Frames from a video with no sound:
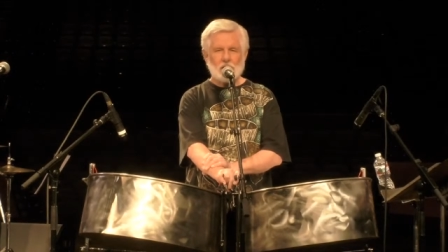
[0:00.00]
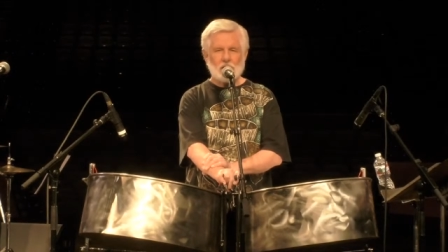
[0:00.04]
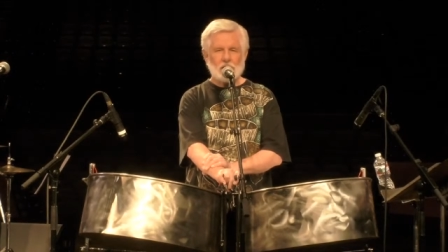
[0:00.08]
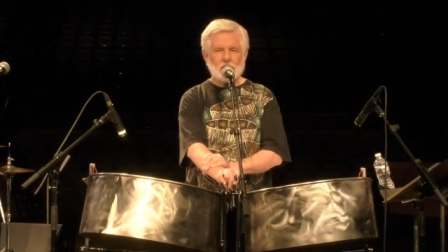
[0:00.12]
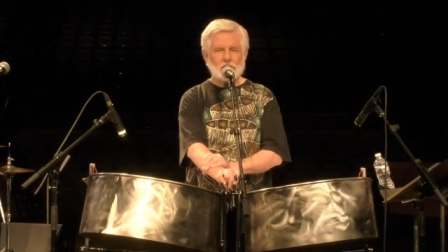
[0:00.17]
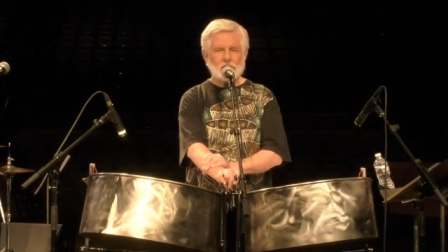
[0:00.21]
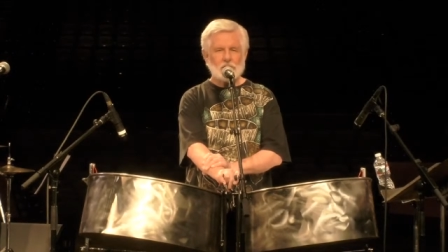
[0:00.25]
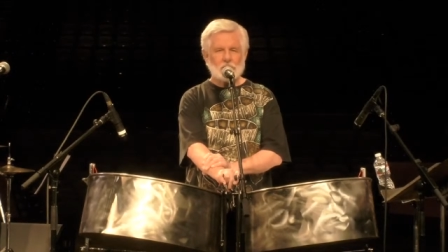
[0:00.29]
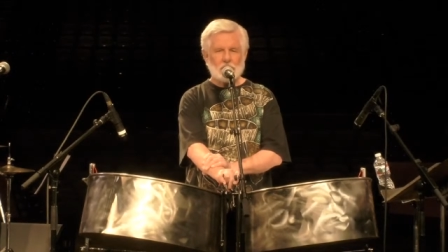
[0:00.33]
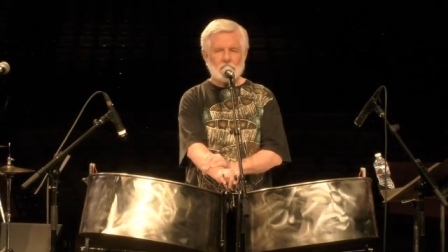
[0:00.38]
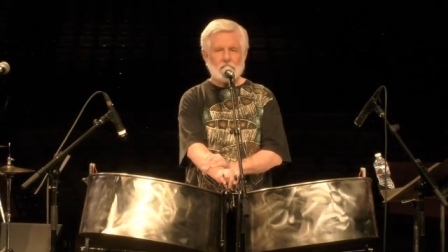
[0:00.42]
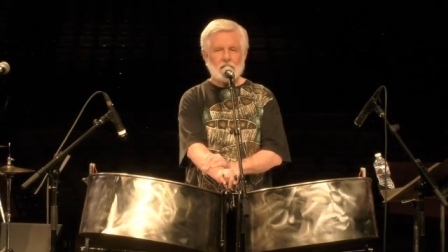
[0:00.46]
and
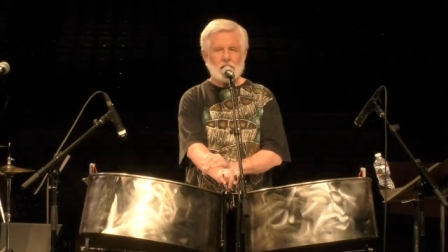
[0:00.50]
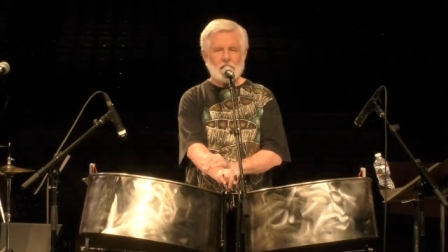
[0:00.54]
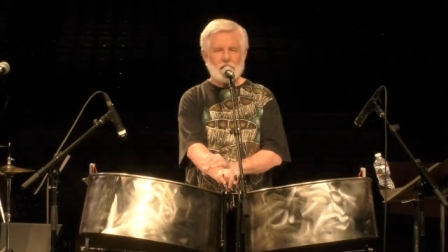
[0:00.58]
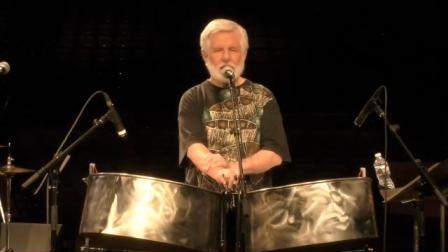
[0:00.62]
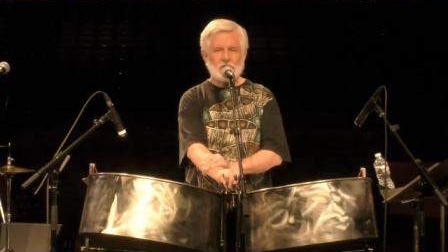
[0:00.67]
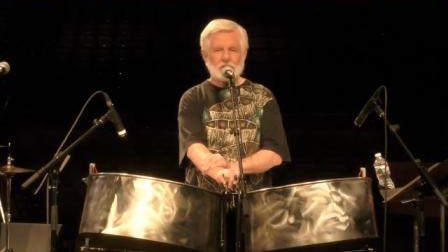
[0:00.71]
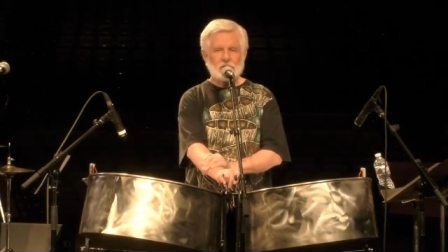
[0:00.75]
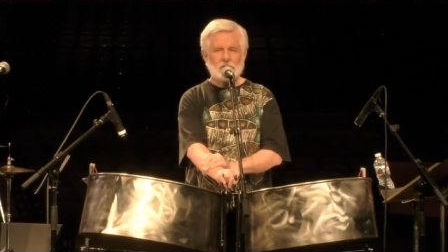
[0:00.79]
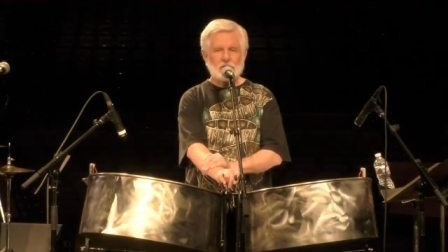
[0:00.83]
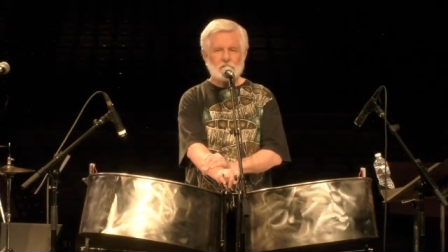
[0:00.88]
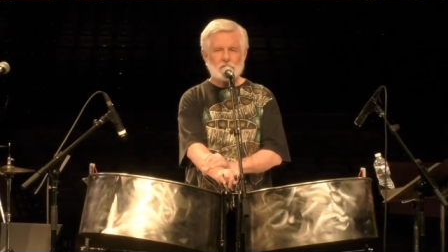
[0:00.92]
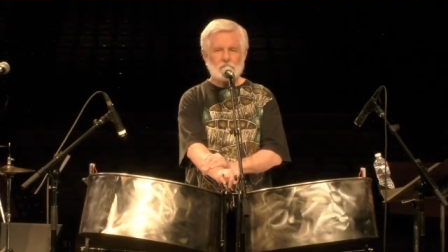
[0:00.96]
so they
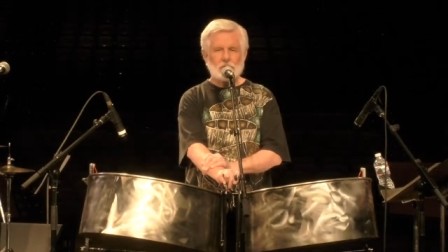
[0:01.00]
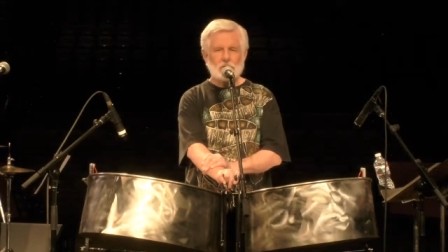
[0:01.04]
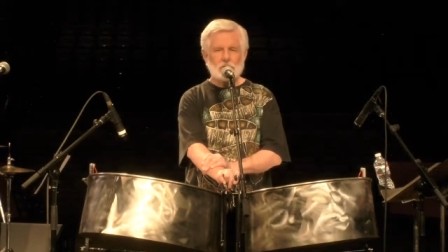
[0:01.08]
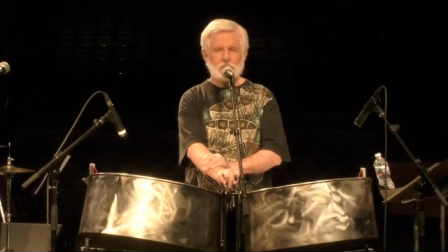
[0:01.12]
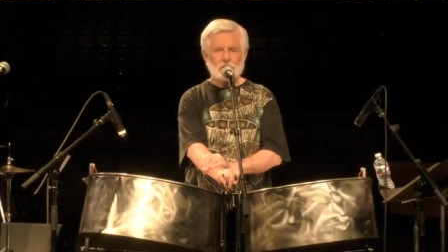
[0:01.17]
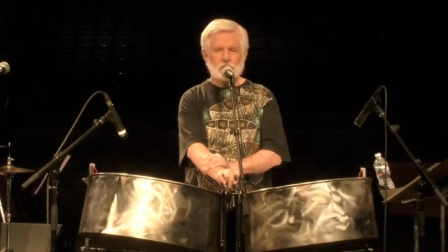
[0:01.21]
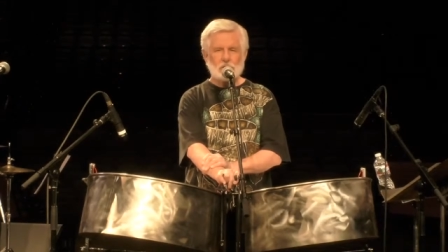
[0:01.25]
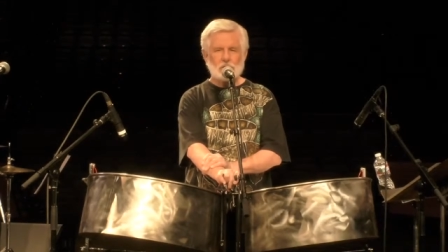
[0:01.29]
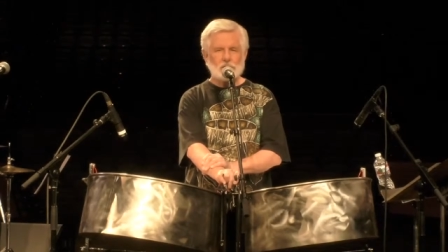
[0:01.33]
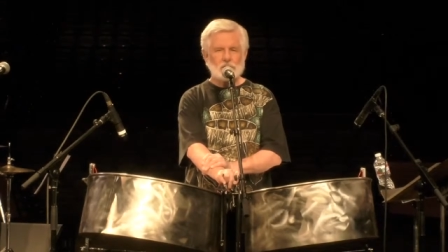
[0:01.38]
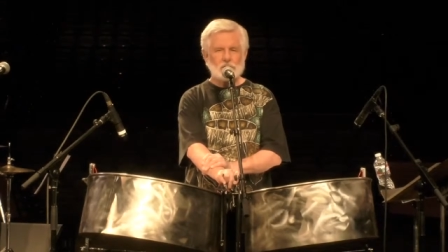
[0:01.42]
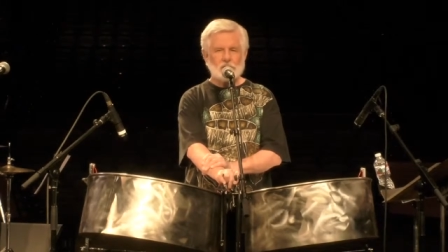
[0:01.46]
had to
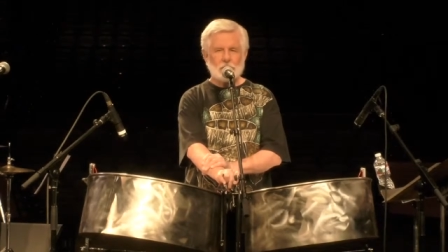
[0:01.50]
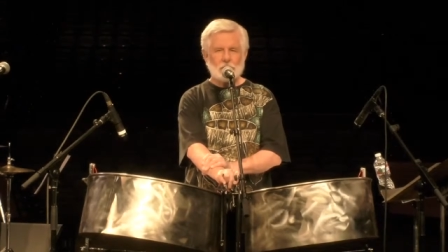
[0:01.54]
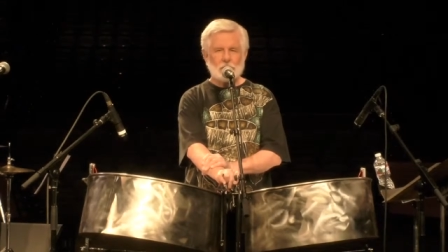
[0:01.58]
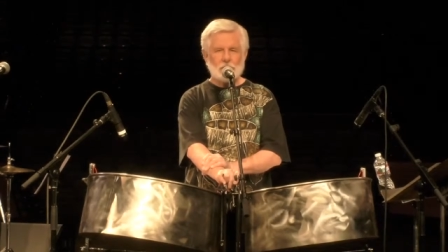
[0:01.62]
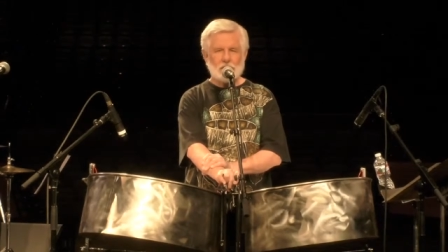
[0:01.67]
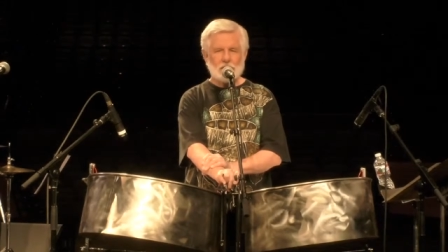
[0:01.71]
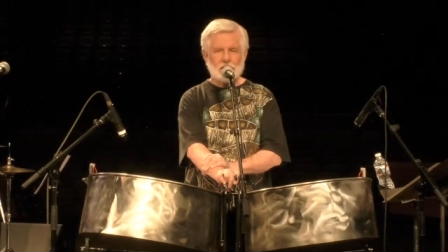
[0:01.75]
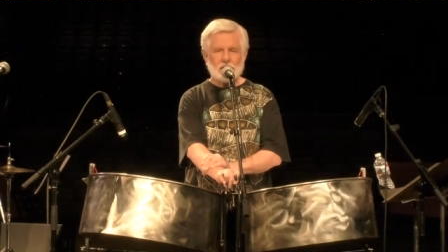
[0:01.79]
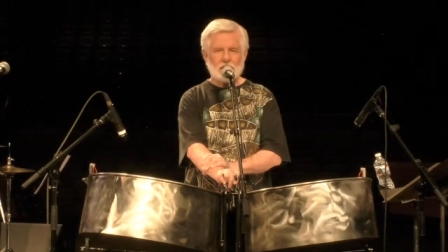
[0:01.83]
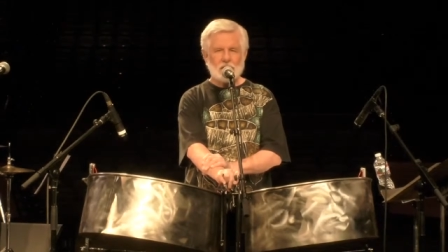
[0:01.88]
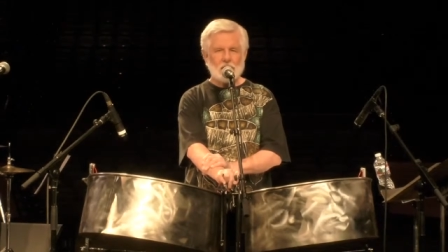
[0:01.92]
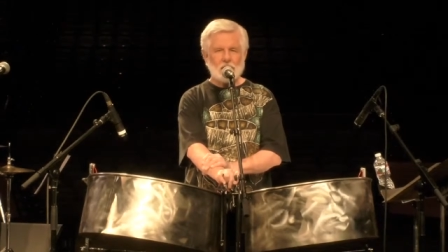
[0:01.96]
do
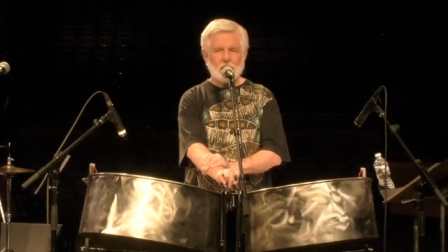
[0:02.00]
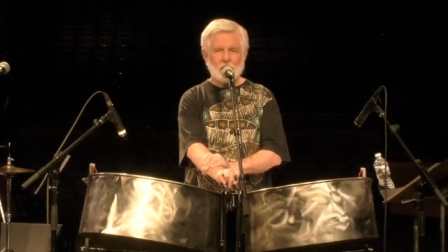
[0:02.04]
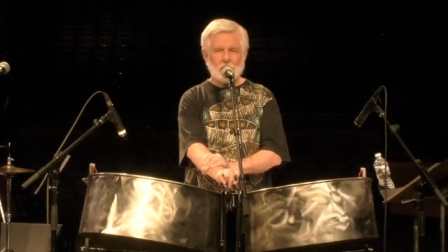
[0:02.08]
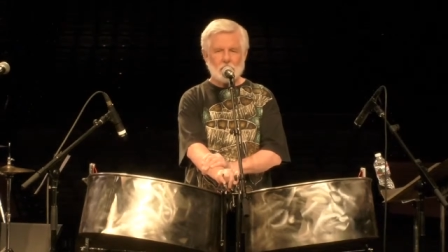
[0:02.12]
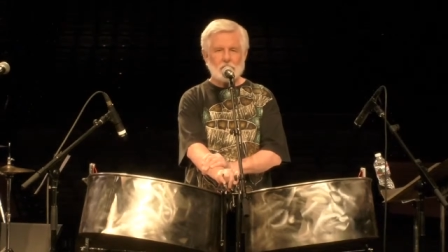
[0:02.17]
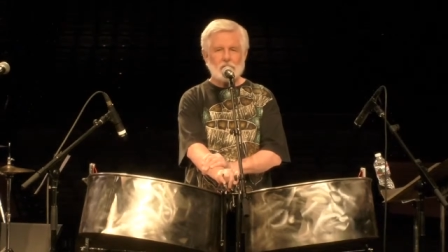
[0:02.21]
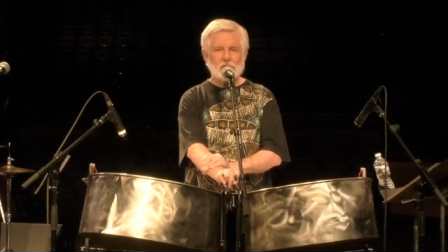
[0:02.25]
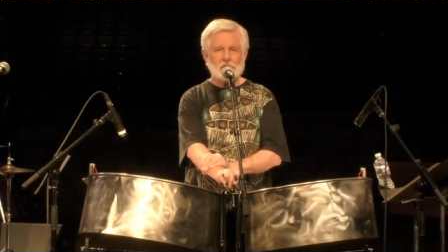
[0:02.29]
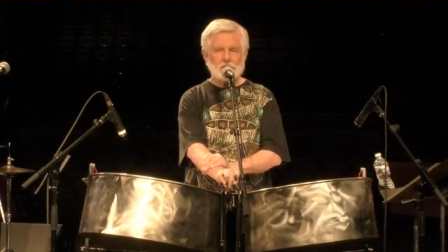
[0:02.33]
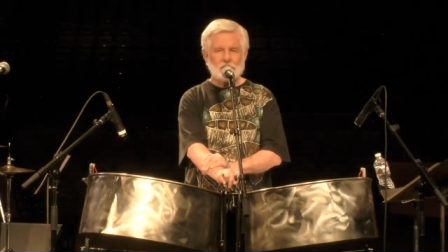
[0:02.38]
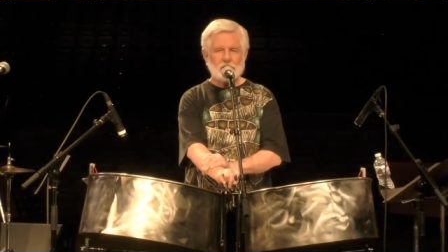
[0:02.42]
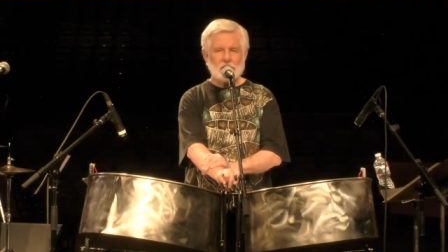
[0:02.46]
something
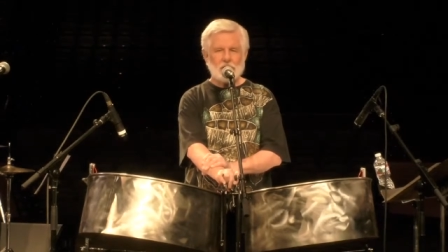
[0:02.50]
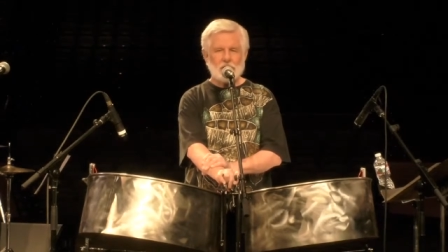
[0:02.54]
else.